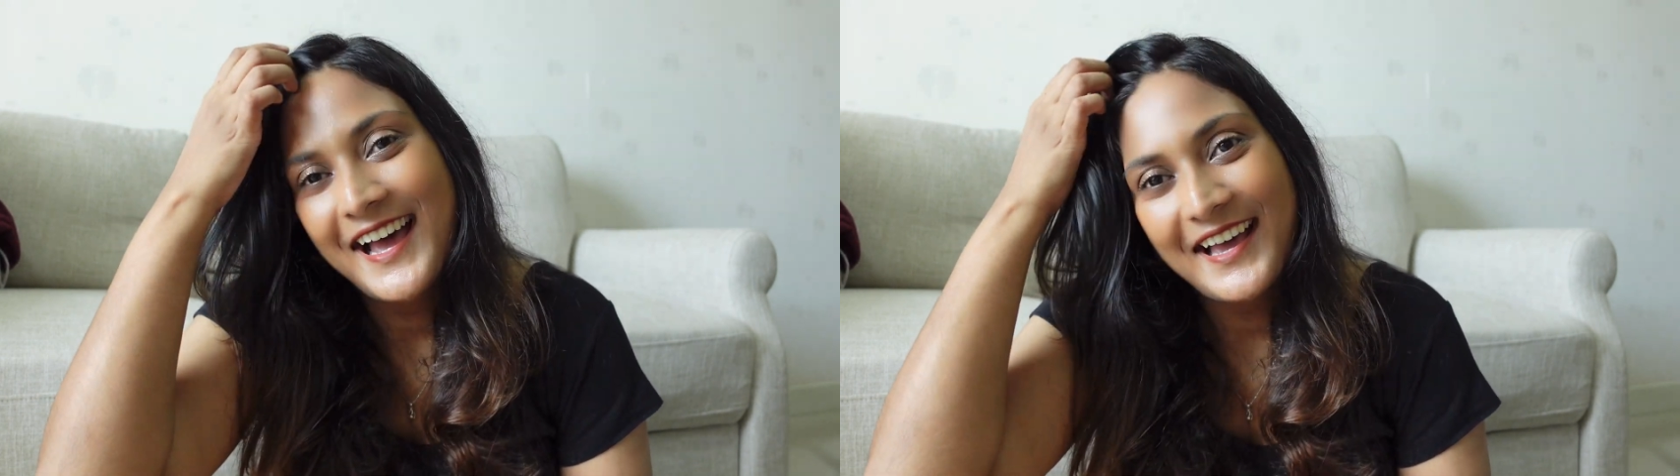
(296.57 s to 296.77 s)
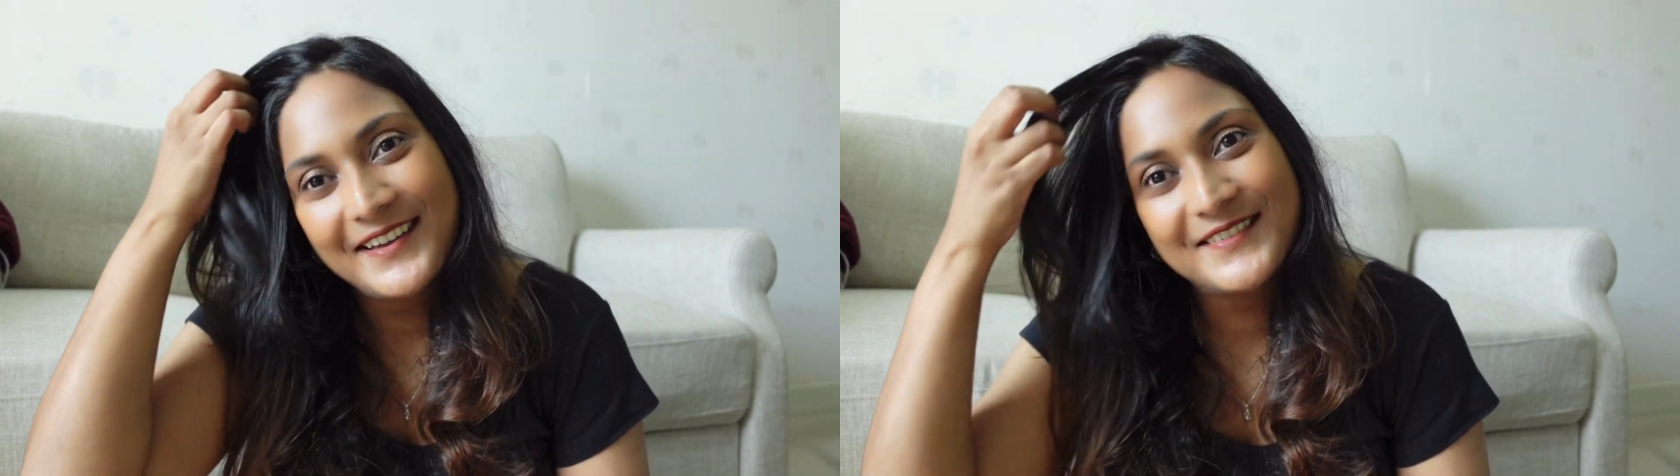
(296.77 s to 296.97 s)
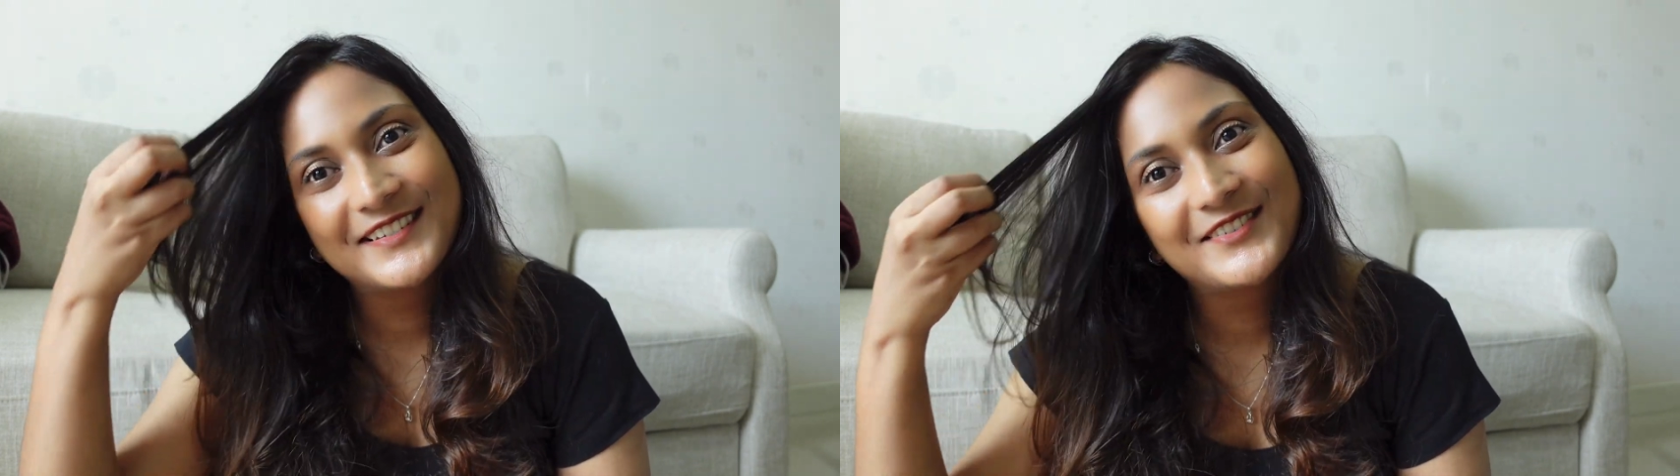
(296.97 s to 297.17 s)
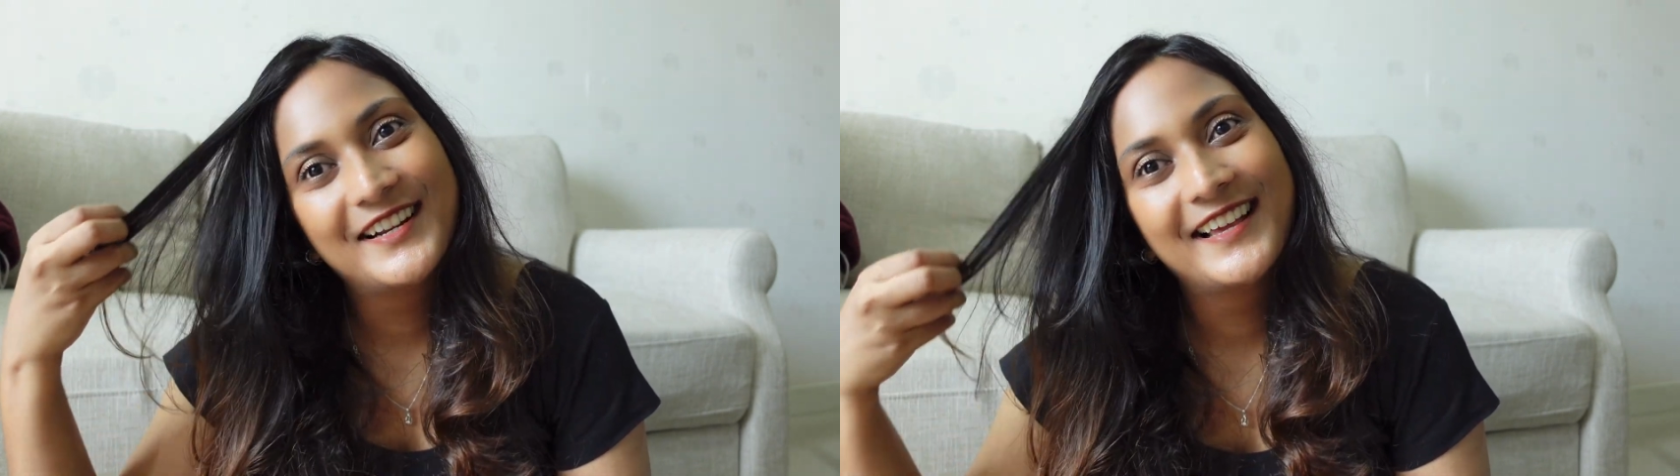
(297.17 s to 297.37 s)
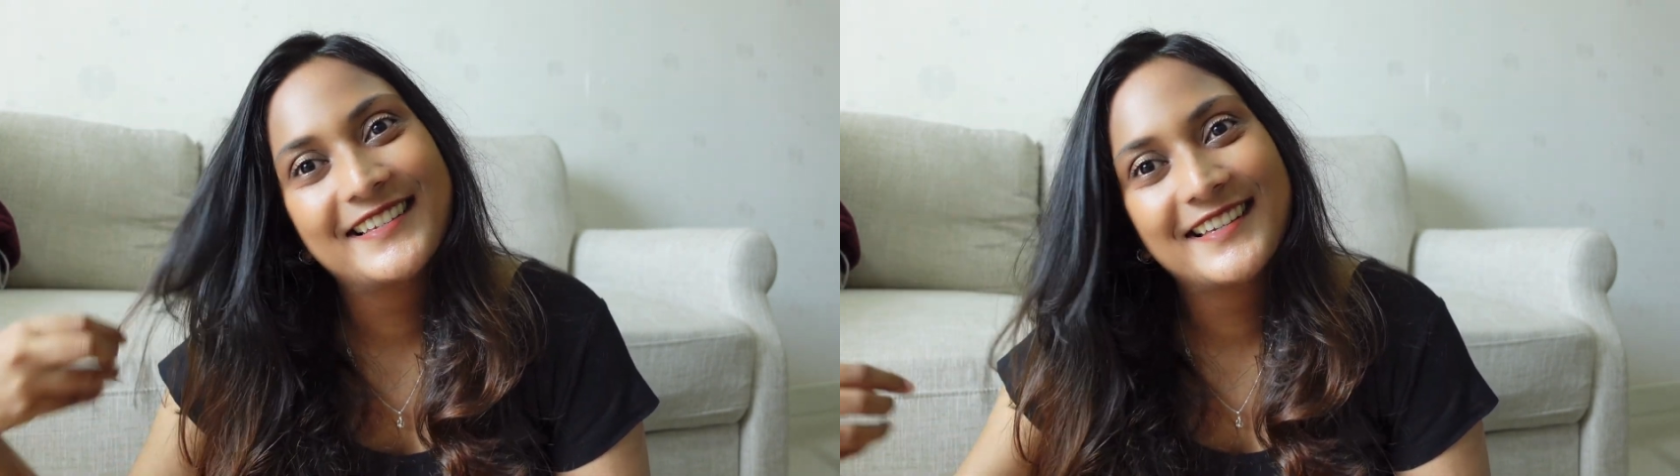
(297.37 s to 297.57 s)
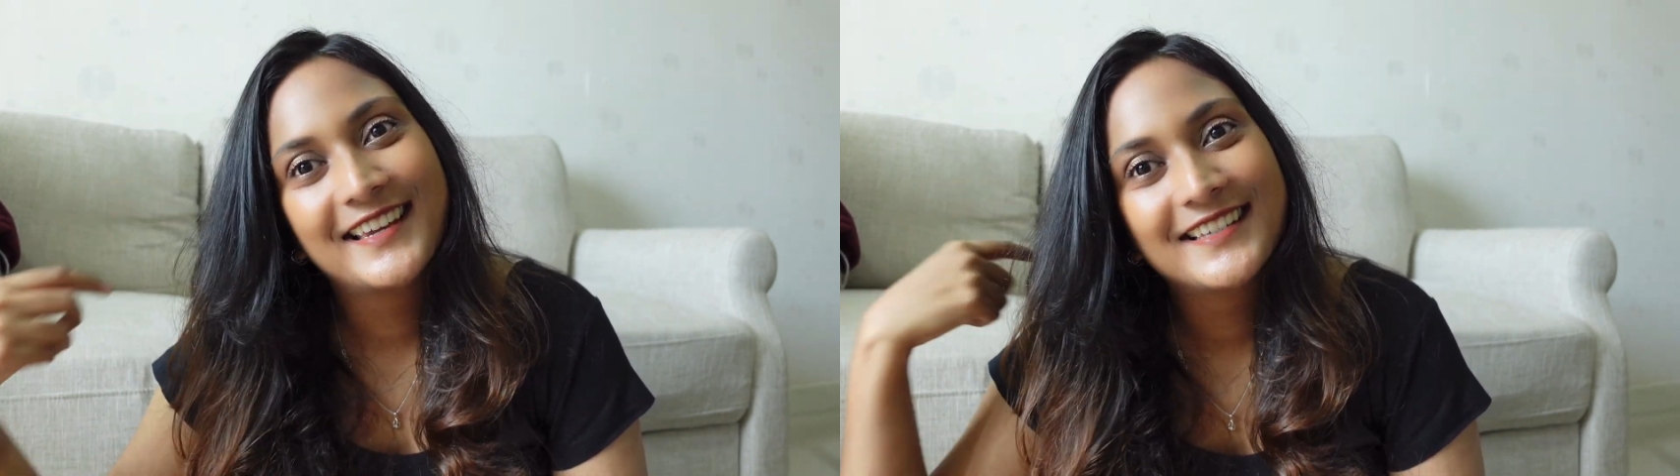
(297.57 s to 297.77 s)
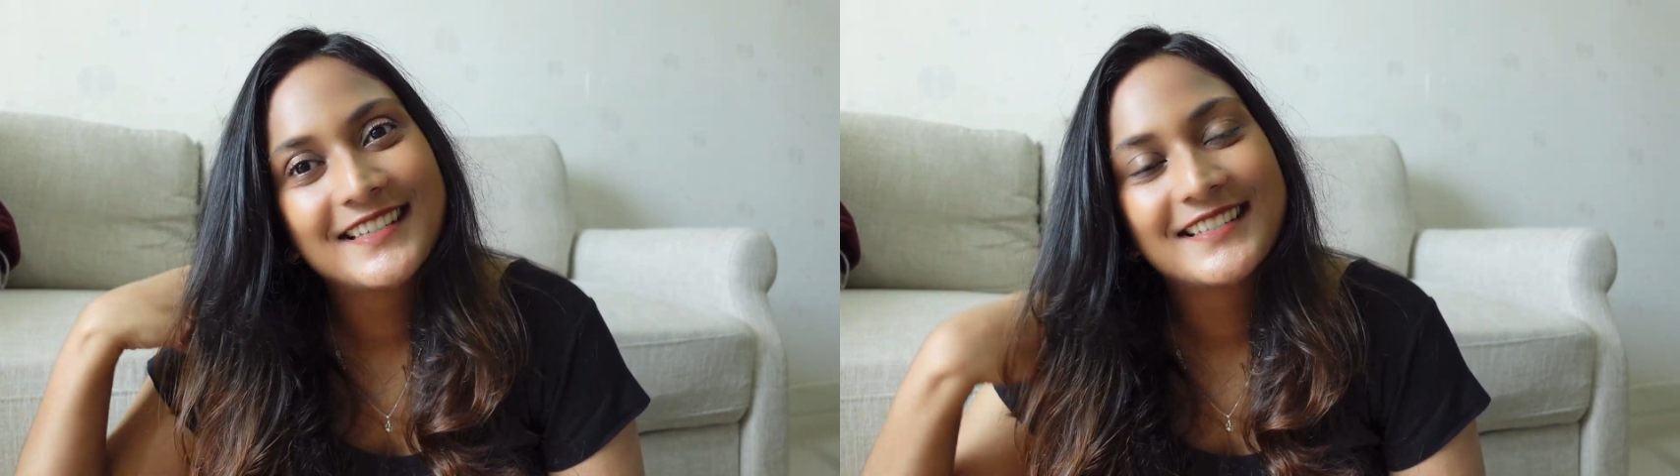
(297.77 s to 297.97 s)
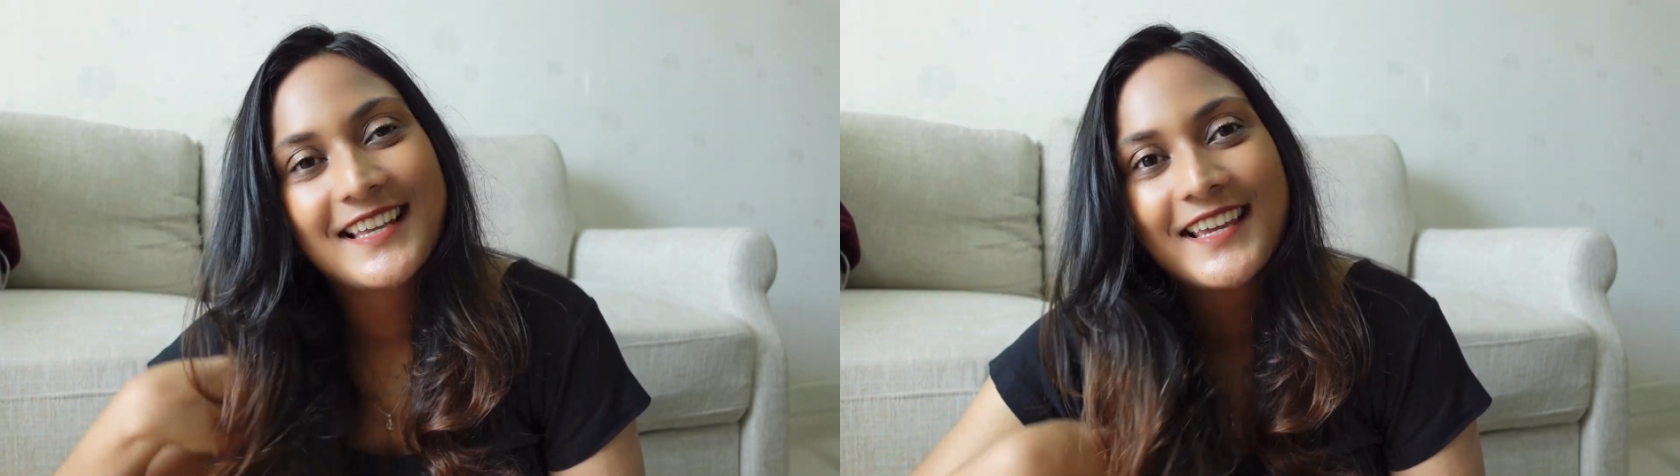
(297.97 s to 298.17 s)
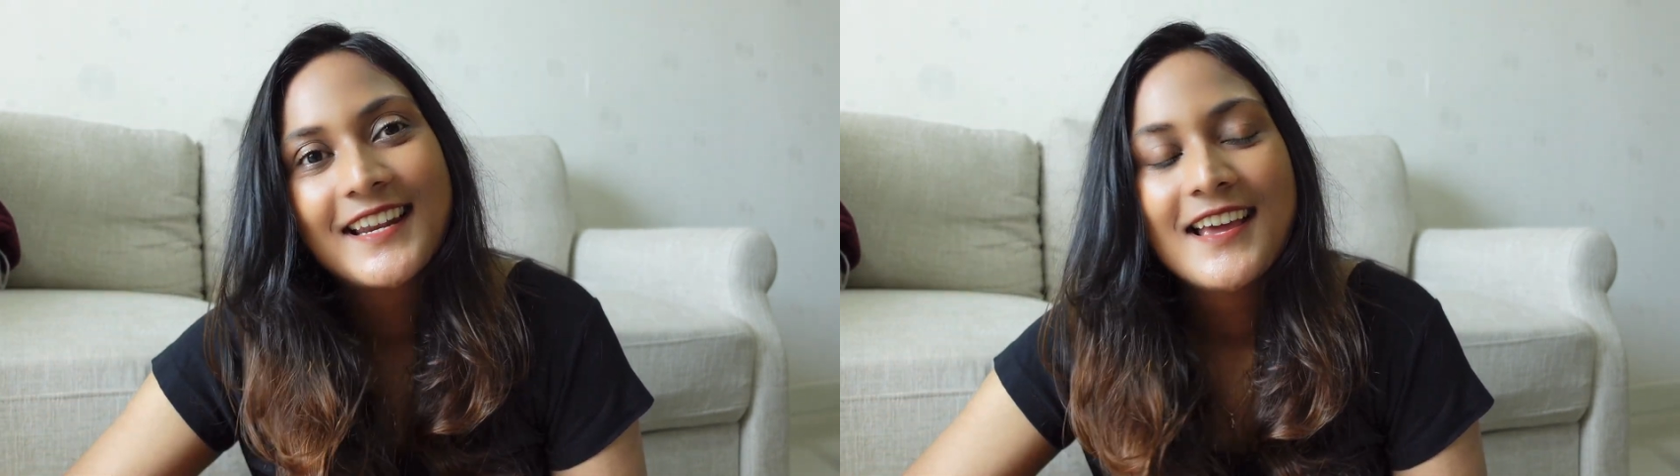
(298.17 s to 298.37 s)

I'm just realizing as I say.